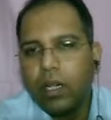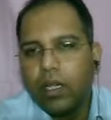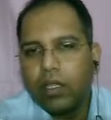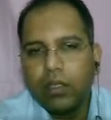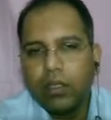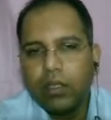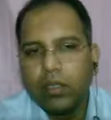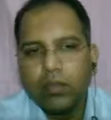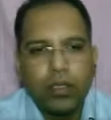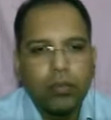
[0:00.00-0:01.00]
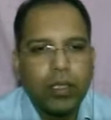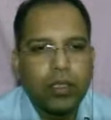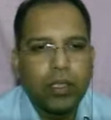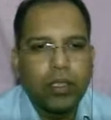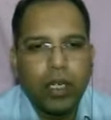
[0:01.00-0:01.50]
and confirming the
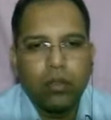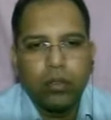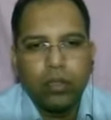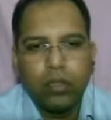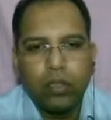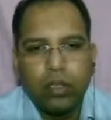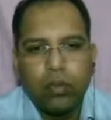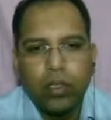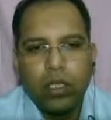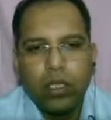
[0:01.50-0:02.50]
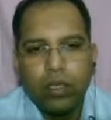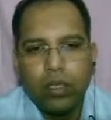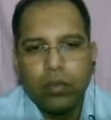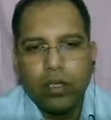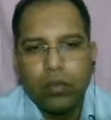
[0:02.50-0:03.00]
diagnosis of
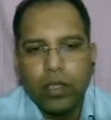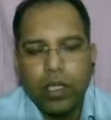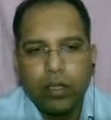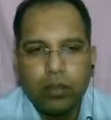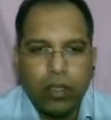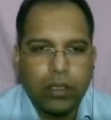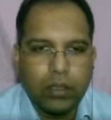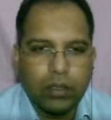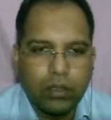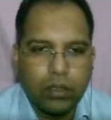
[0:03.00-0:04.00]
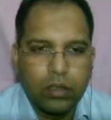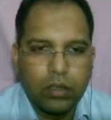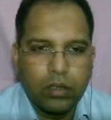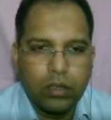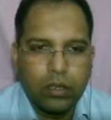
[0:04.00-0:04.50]
dermatophyte infection.
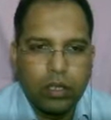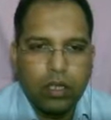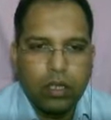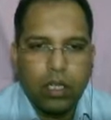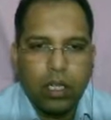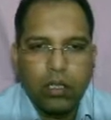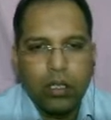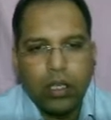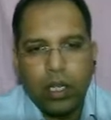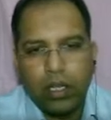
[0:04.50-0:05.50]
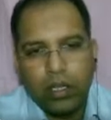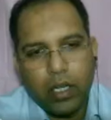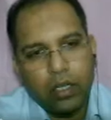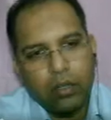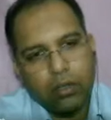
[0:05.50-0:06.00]
Other
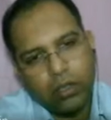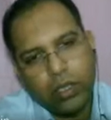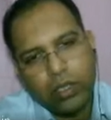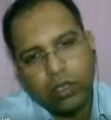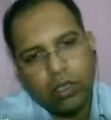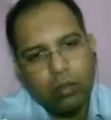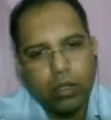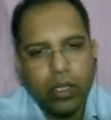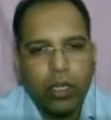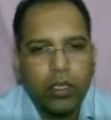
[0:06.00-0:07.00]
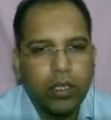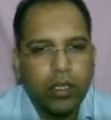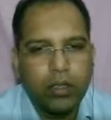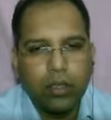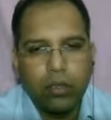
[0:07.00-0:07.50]
diagnostic
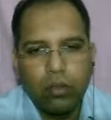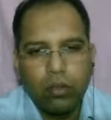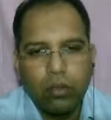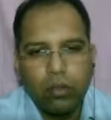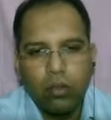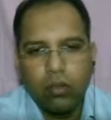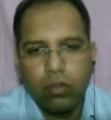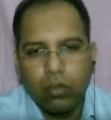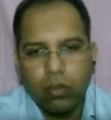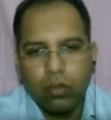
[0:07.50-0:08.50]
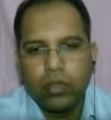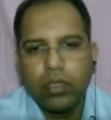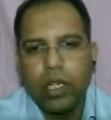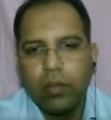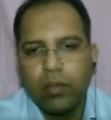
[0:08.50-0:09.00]
modalities include road
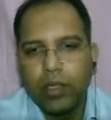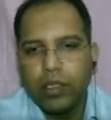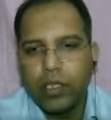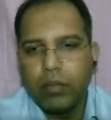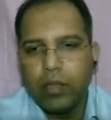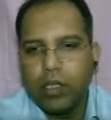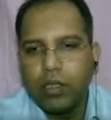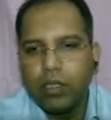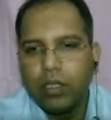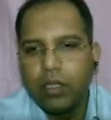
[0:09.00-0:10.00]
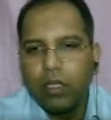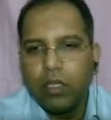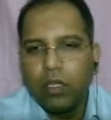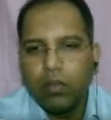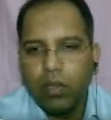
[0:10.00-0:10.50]
swab examination,
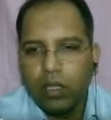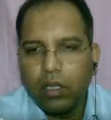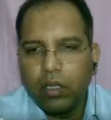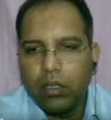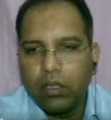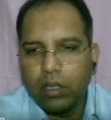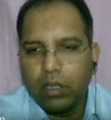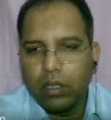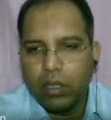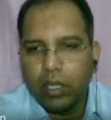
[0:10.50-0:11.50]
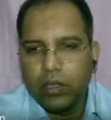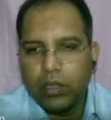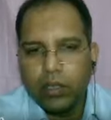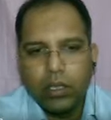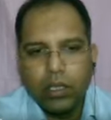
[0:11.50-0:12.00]
fungal
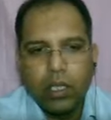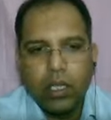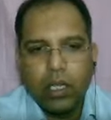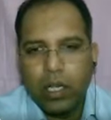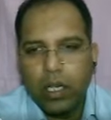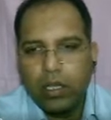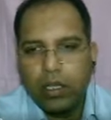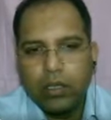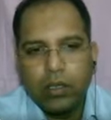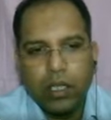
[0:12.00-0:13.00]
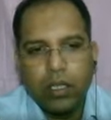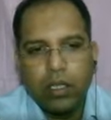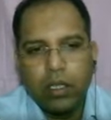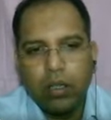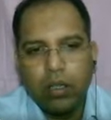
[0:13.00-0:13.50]
culture, and
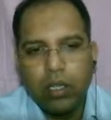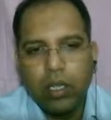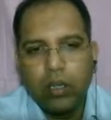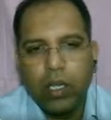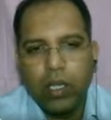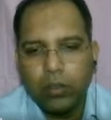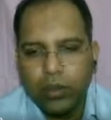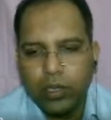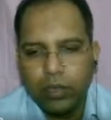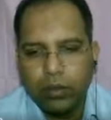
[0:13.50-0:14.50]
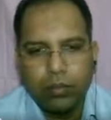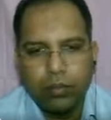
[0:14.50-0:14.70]
skin or nail biopsy.